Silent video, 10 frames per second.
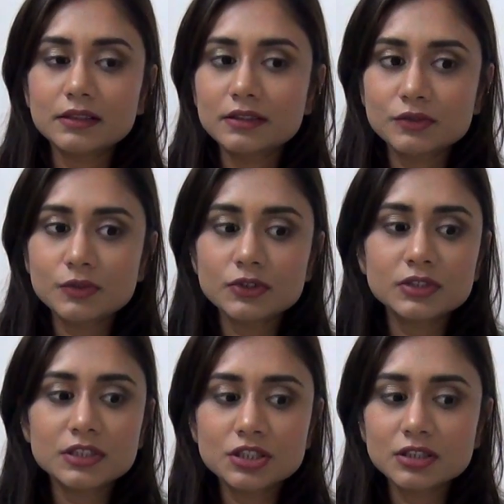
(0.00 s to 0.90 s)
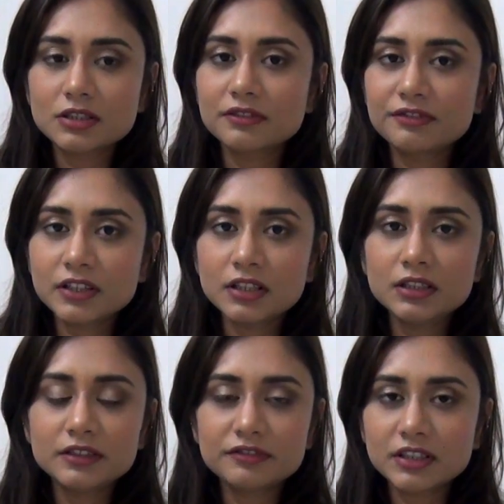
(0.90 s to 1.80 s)
this was such a
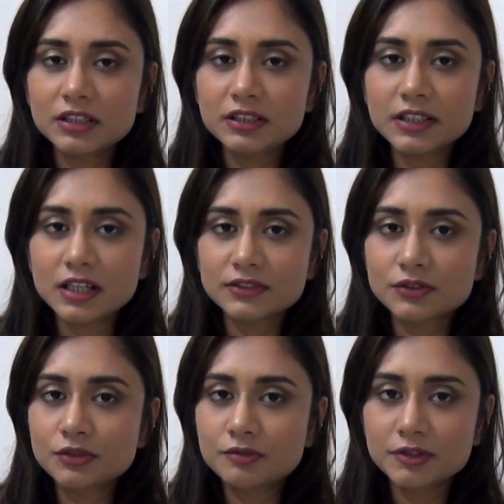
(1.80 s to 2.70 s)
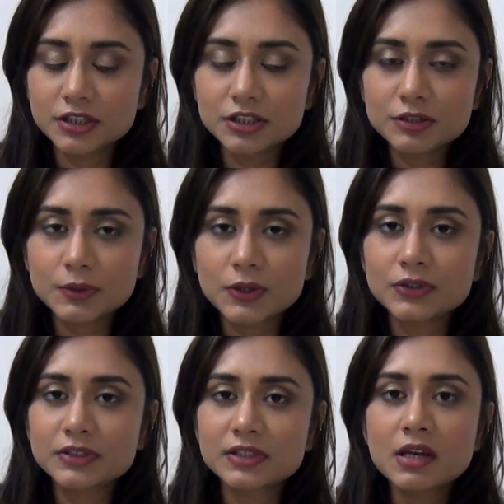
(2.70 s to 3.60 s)
difficult task to finish,
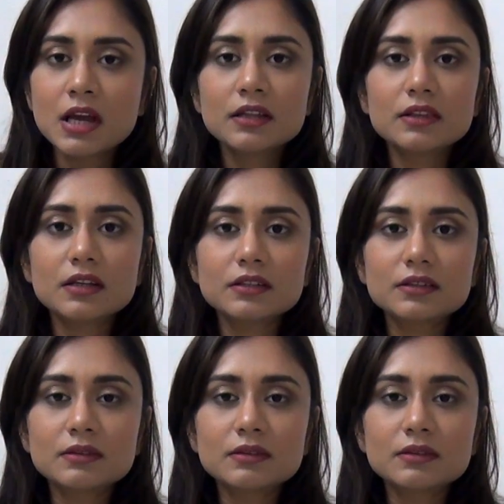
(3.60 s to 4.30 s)
because the